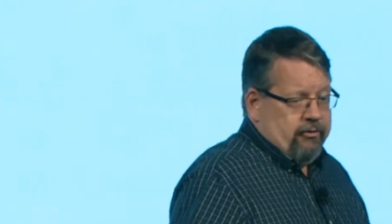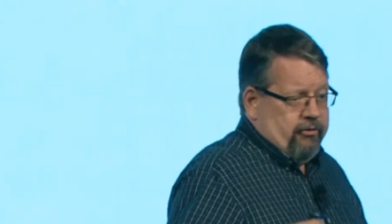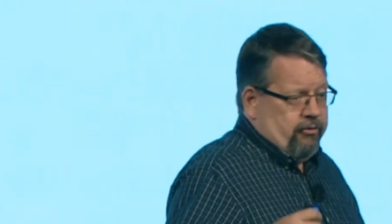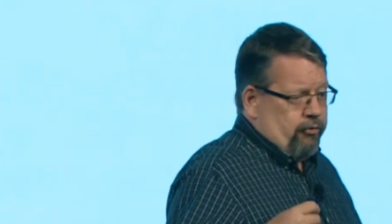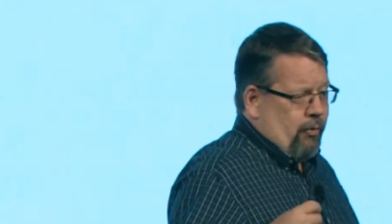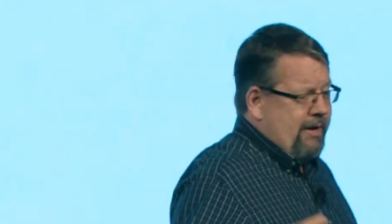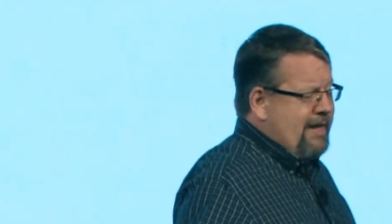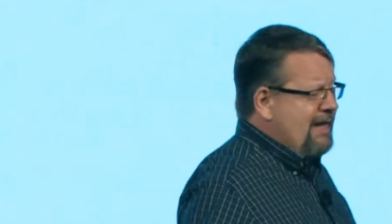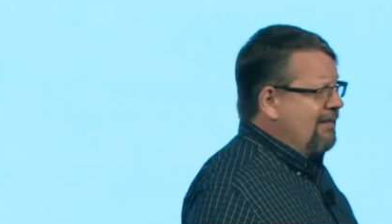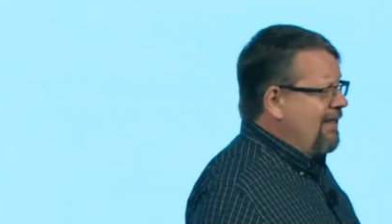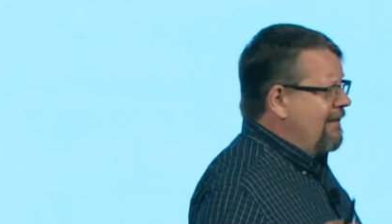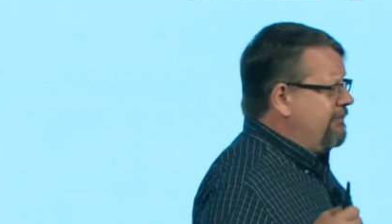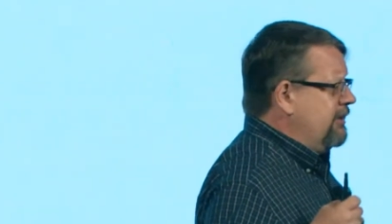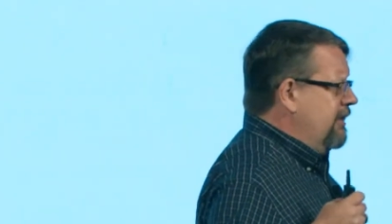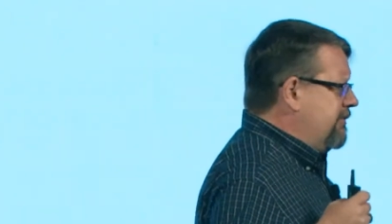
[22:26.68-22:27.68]

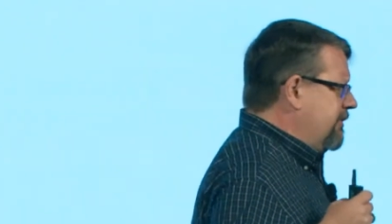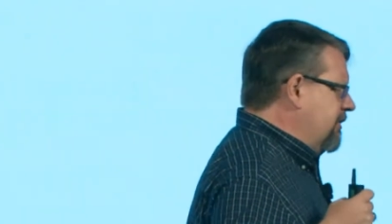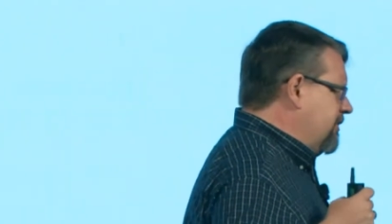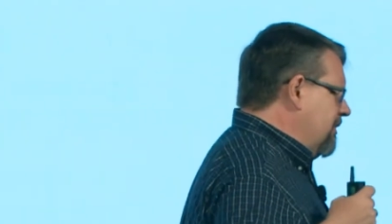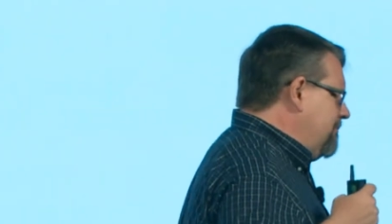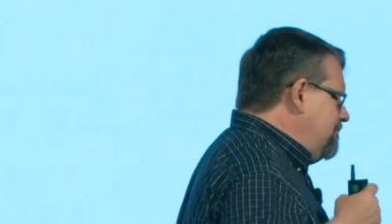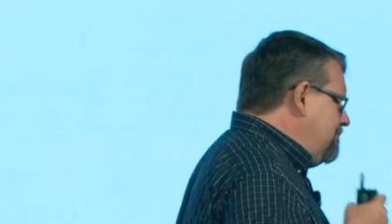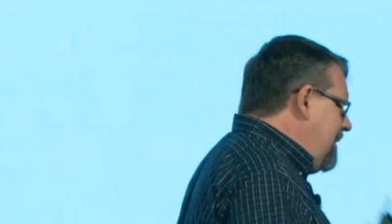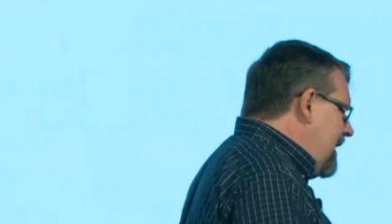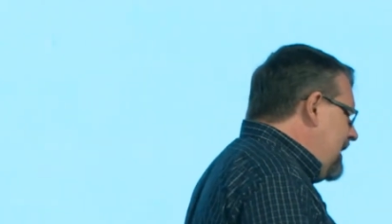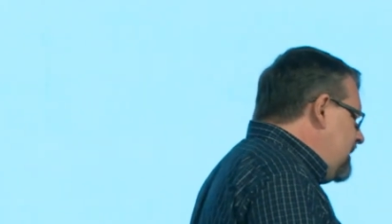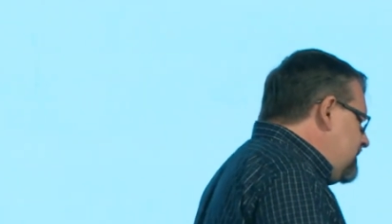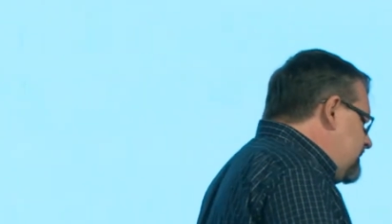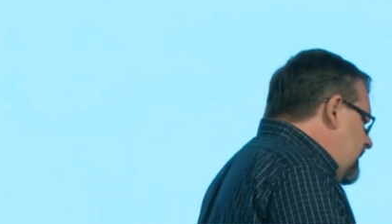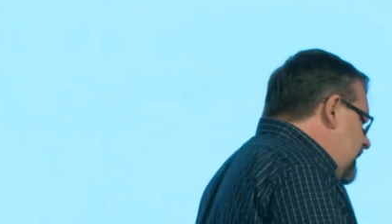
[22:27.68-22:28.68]
2011 is this
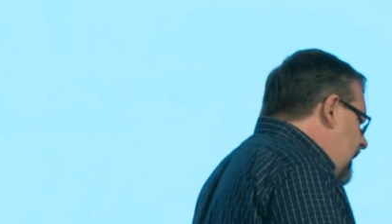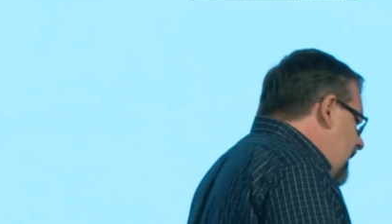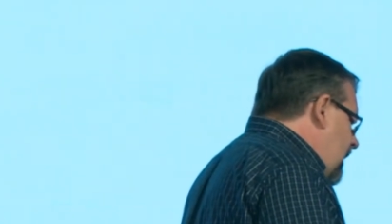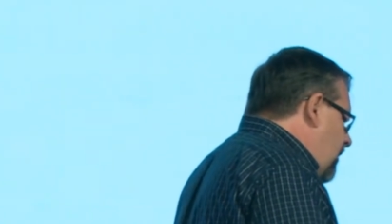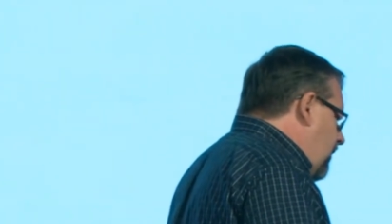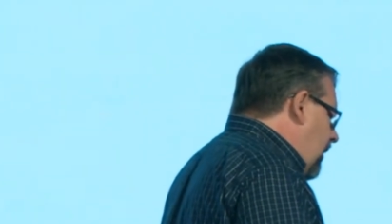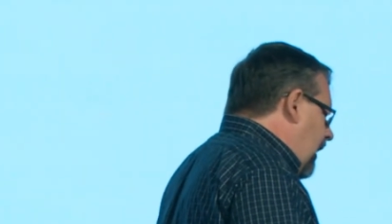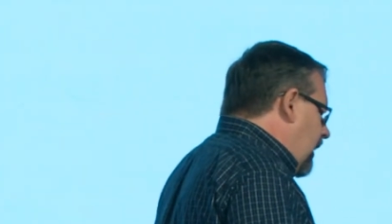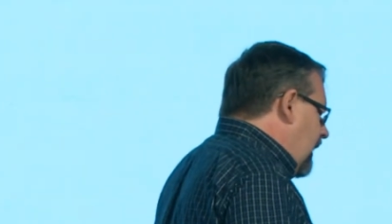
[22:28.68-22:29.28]
amazing era.